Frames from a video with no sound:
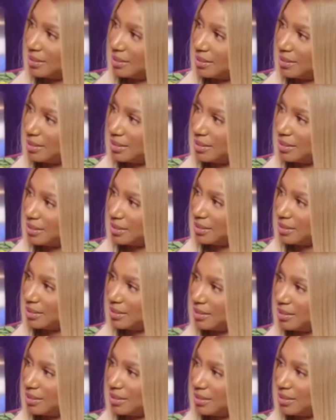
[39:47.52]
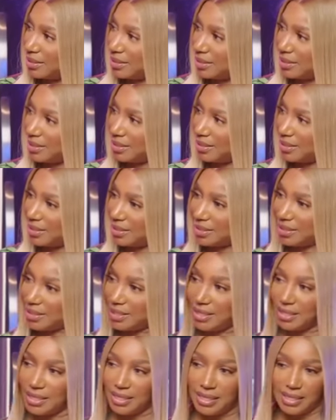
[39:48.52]

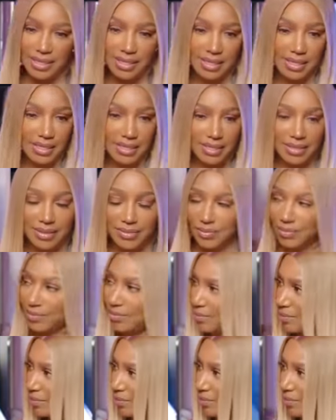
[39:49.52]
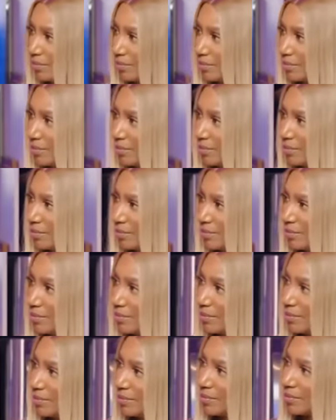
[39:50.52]

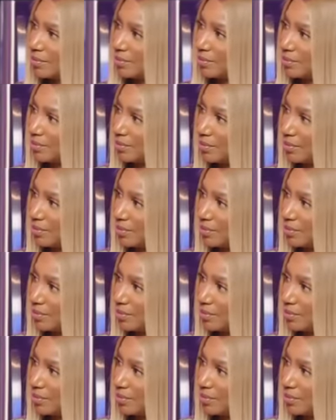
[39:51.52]
No words are spoken by the person on screen.